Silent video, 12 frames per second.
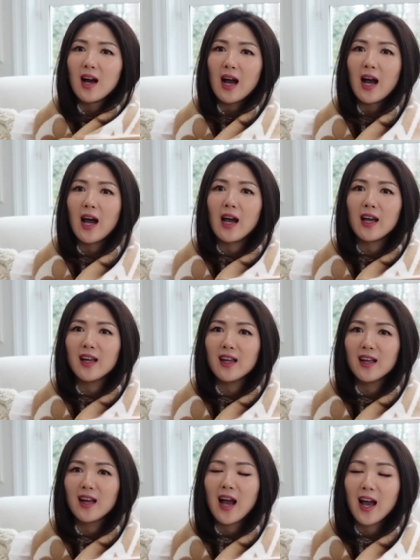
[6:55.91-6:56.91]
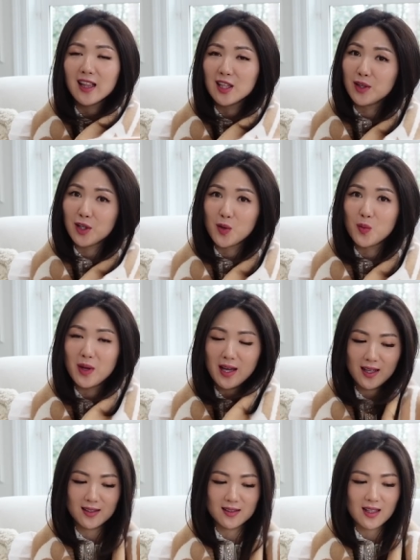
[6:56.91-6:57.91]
I highly recommend.